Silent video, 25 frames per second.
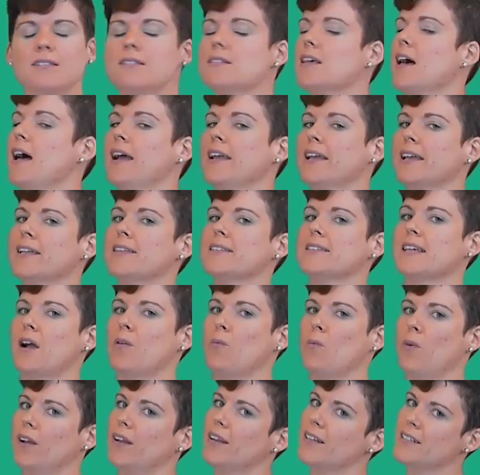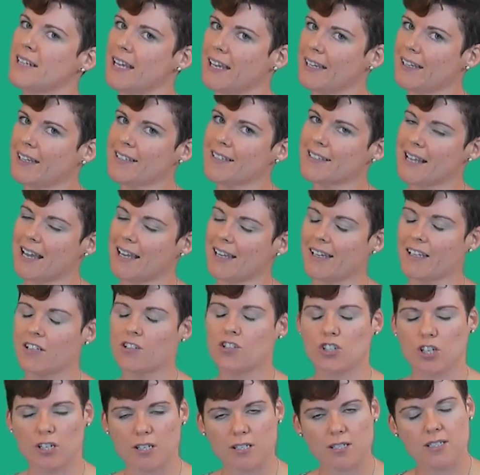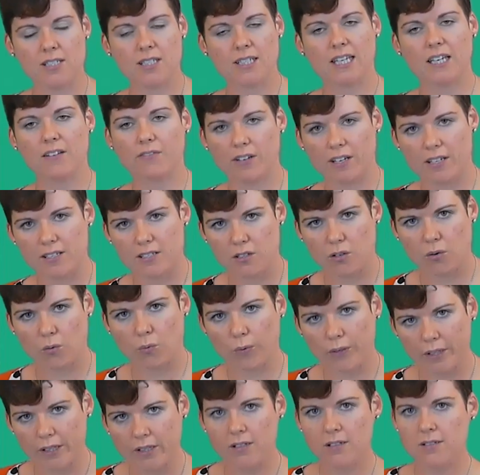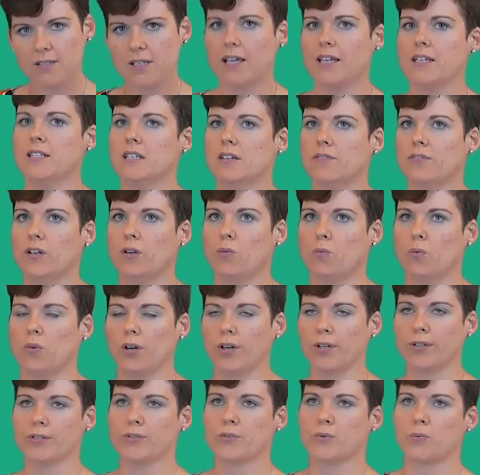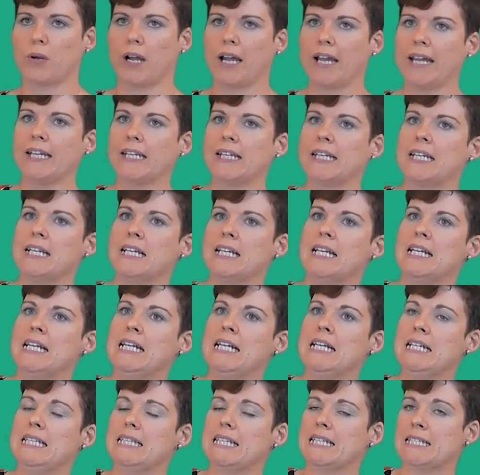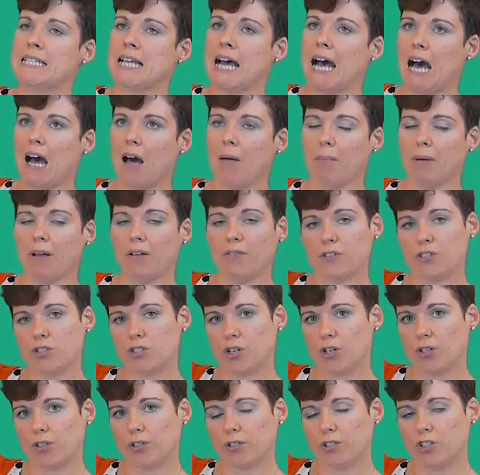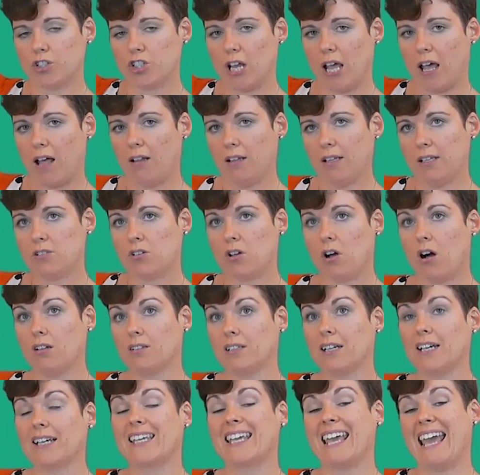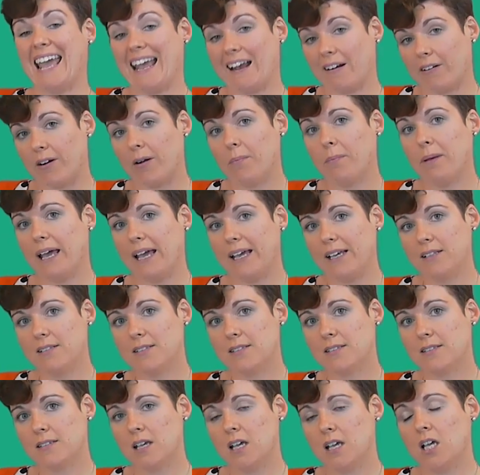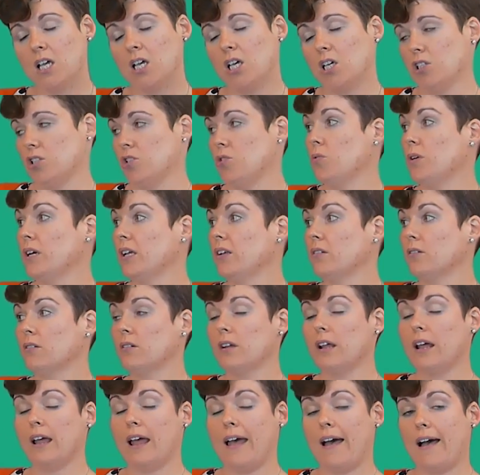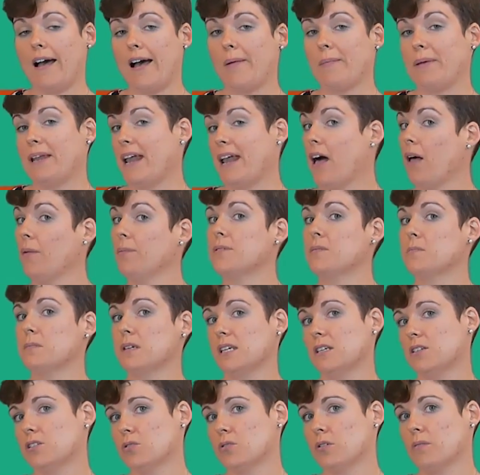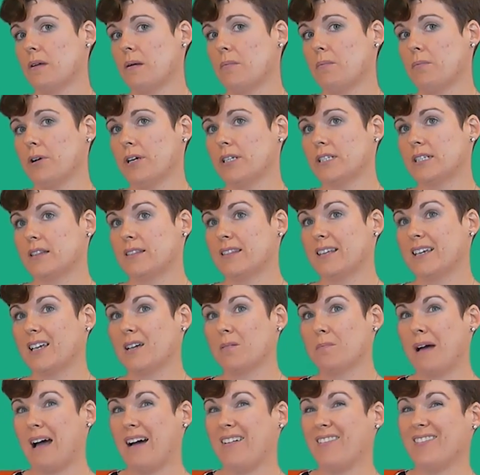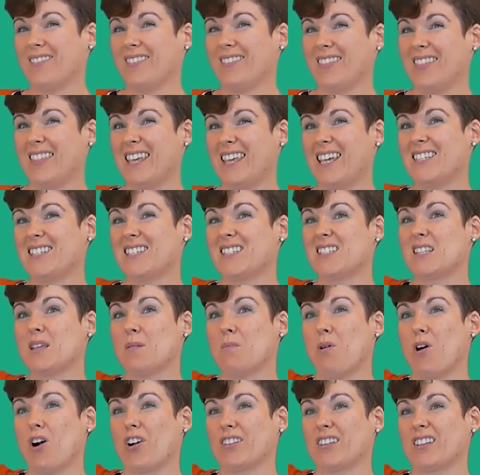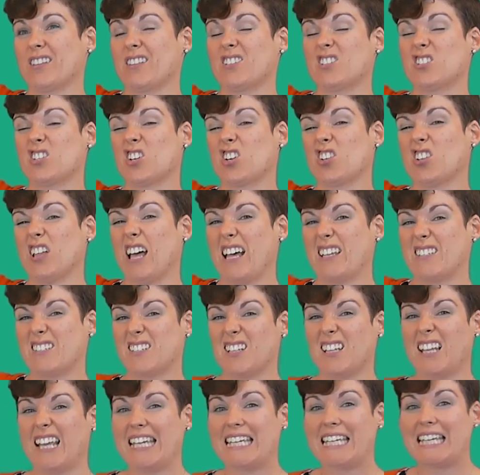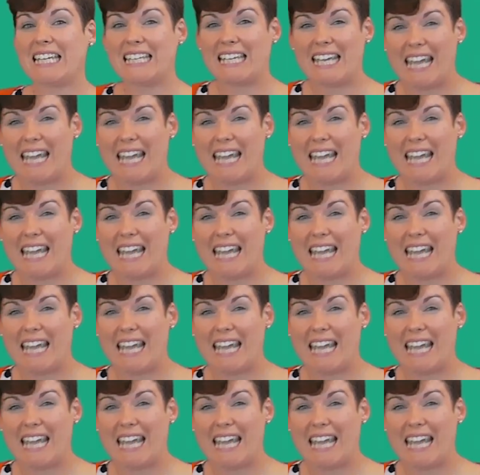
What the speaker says: and science, I want to take a second just to give us the real scientific words, right? The top of a turtle shell is called a carapace. You can, it helps me to remember it, to think about this is the part that the turtle has to like